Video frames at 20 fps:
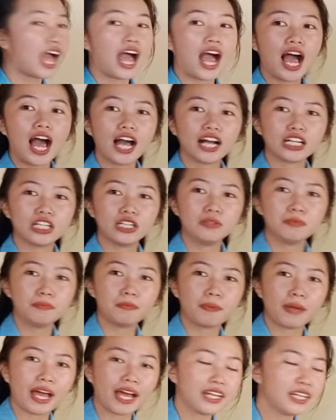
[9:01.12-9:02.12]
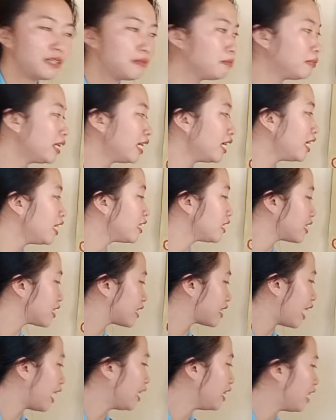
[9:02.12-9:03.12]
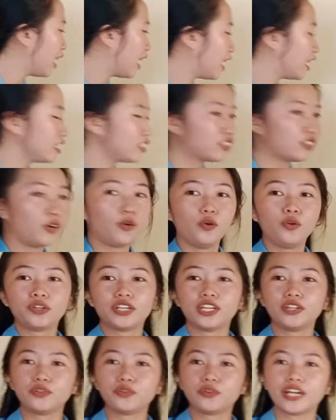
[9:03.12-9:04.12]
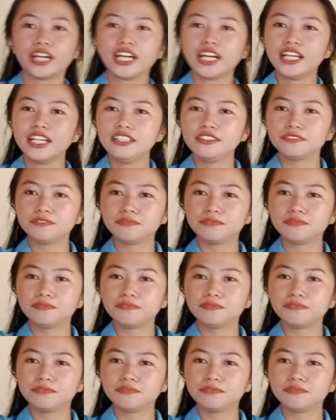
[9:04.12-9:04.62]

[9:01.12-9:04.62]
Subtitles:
accompaniment salad. So who can read?